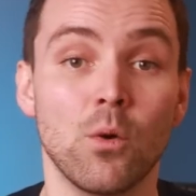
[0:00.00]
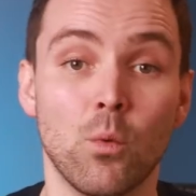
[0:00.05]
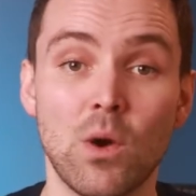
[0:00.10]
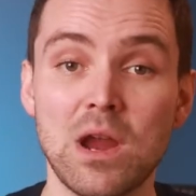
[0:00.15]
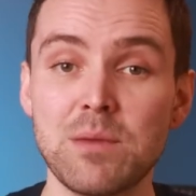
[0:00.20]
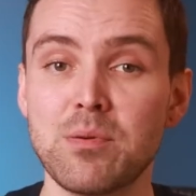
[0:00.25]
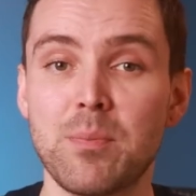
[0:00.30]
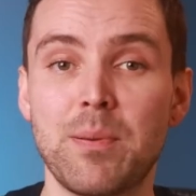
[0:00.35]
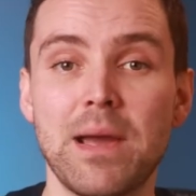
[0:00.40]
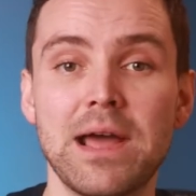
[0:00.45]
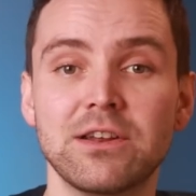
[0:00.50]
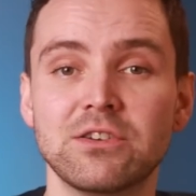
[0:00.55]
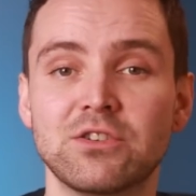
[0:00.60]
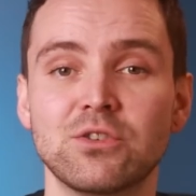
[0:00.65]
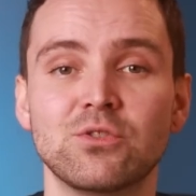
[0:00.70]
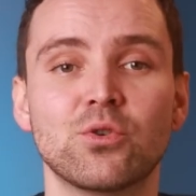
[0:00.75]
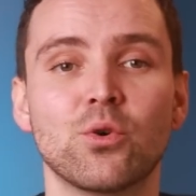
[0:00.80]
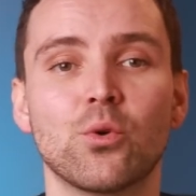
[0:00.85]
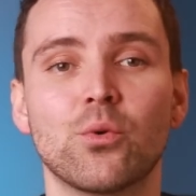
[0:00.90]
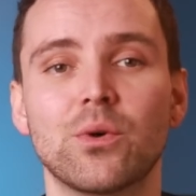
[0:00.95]
We prepared a
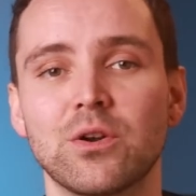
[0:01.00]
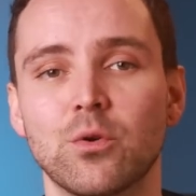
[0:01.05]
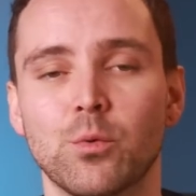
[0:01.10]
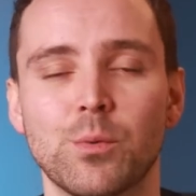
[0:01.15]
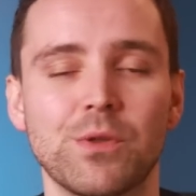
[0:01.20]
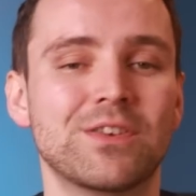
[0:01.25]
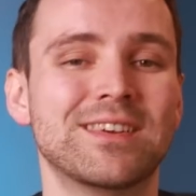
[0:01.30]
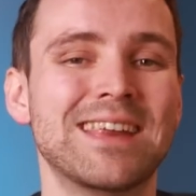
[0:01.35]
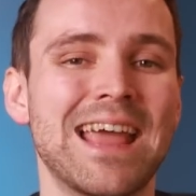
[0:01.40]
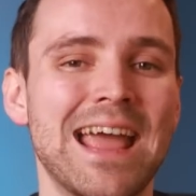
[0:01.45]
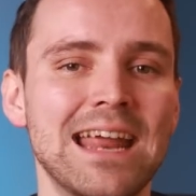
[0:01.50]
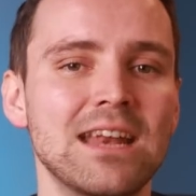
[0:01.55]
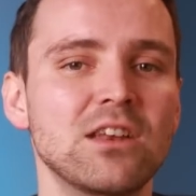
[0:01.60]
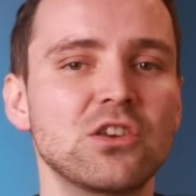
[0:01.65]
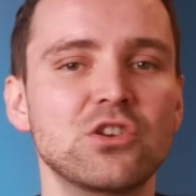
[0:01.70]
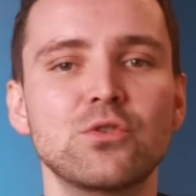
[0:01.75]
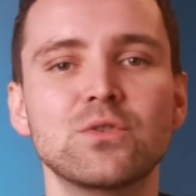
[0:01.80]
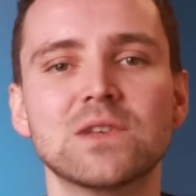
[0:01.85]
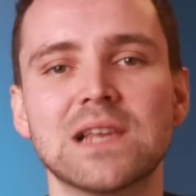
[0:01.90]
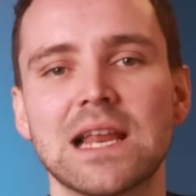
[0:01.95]
tutorial with
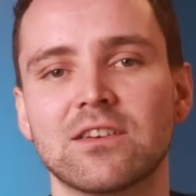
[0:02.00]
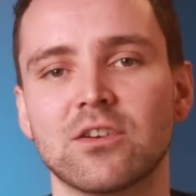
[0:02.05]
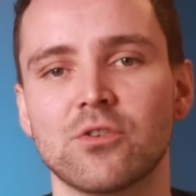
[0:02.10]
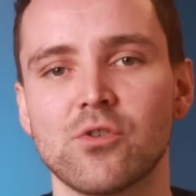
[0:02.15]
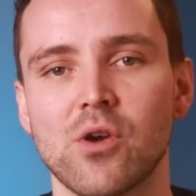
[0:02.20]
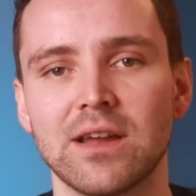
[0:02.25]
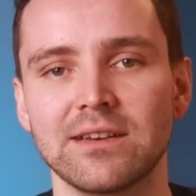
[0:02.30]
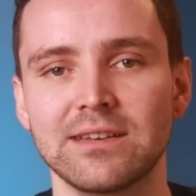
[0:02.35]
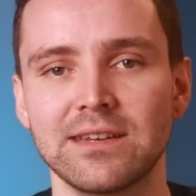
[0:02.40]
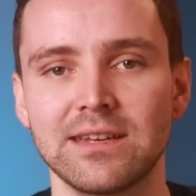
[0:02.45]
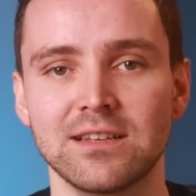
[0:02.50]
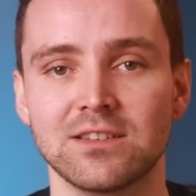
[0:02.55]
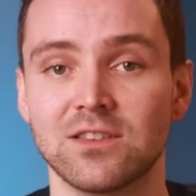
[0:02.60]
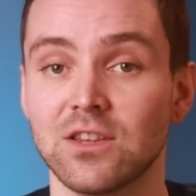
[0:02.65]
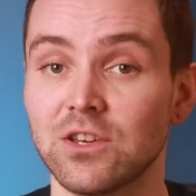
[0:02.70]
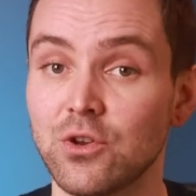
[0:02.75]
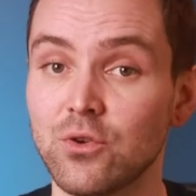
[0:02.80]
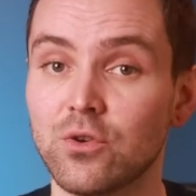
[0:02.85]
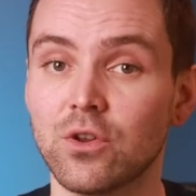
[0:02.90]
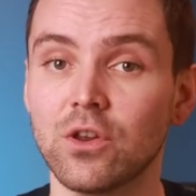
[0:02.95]
10 newsletter ideas
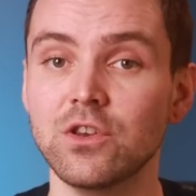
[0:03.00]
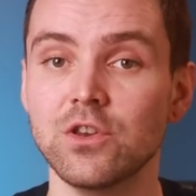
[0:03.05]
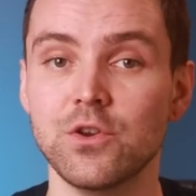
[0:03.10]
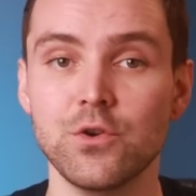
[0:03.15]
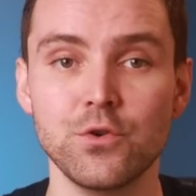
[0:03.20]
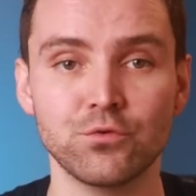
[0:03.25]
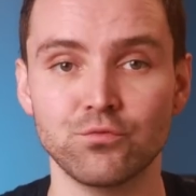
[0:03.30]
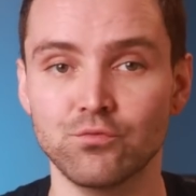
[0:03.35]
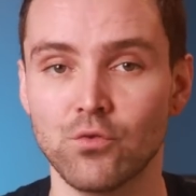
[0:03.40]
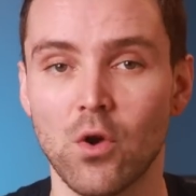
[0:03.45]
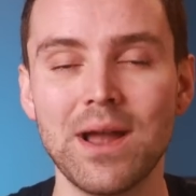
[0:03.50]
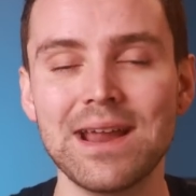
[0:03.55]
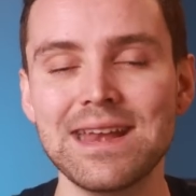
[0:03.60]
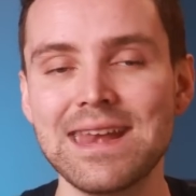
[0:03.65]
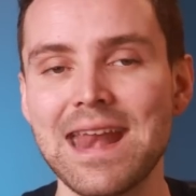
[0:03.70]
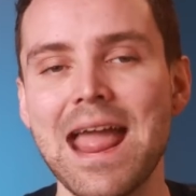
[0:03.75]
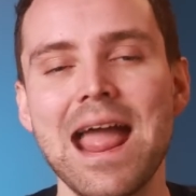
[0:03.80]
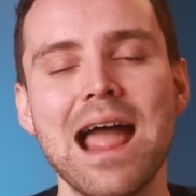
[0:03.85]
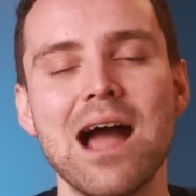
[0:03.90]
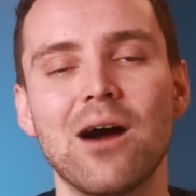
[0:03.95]
that you can use
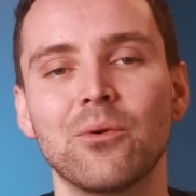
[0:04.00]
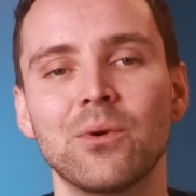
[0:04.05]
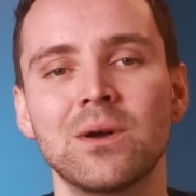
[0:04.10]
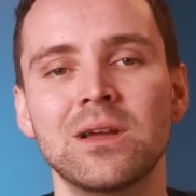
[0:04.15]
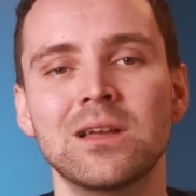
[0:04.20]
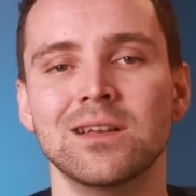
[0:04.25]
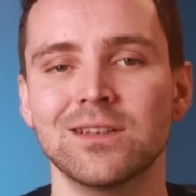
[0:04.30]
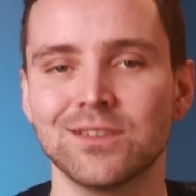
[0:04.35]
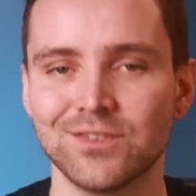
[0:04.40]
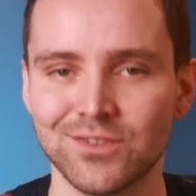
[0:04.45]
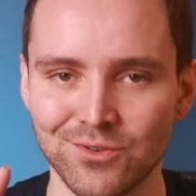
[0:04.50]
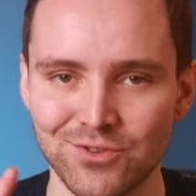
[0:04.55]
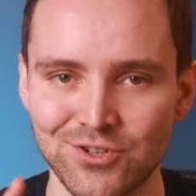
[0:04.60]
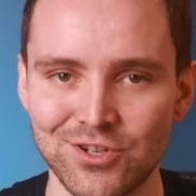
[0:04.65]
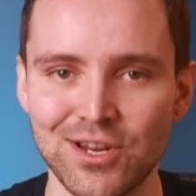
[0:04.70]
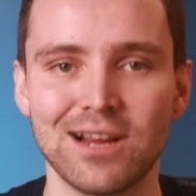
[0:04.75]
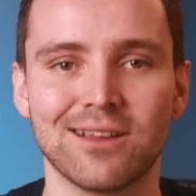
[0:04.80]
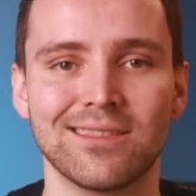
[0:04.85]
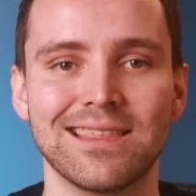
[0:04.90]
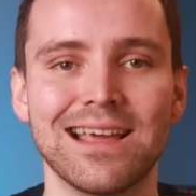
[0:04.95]
right now, so
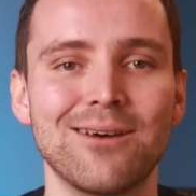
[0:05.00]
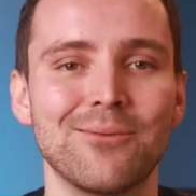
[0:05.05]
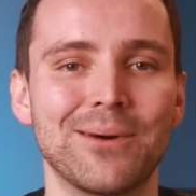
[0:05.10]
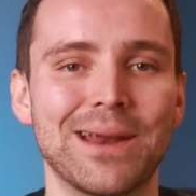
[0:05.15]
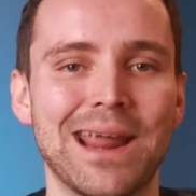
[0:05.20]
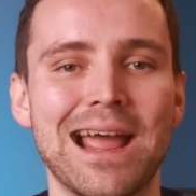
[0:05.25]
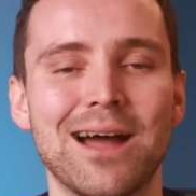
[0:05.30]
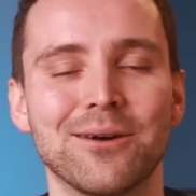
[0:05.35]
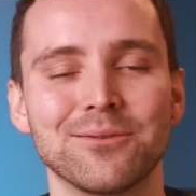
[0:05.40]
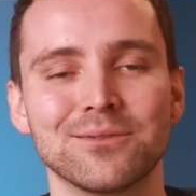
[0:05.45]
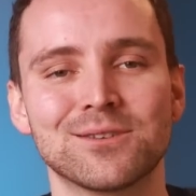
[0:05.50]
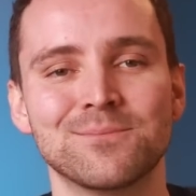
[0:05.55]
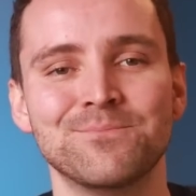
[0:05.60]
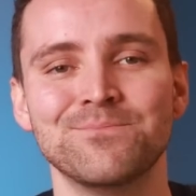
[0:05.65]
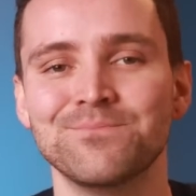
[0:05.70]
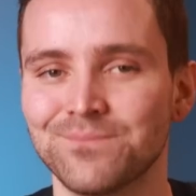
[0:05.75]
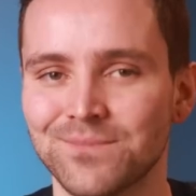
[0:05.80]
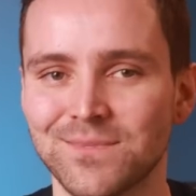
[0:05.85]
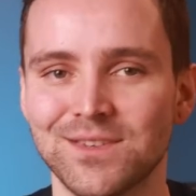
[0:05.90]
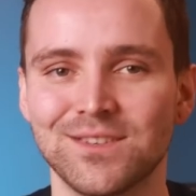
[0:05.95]
check that one out.
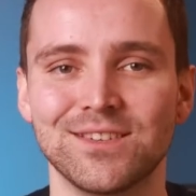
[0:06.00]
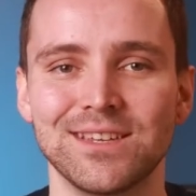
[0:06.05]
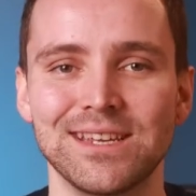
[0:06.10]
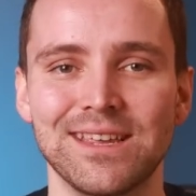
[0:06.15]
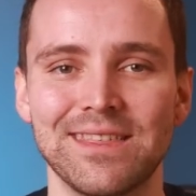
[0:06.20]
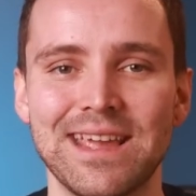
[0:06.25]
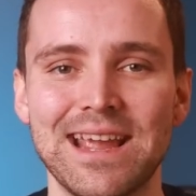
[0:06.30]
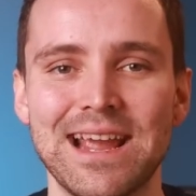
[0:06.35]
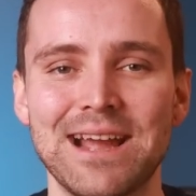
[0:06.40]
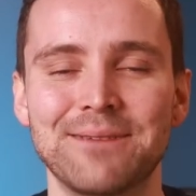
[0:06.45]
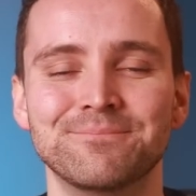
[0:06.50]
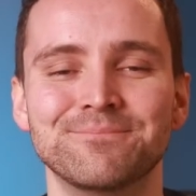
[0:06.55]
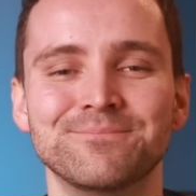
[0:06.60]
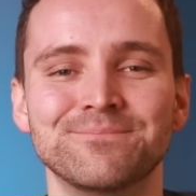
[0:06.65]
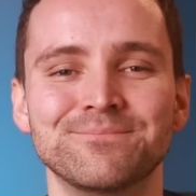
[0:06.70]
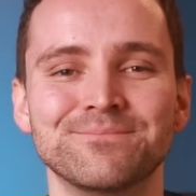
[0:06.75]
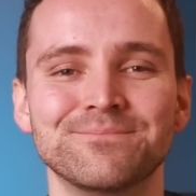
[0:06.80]
See you there.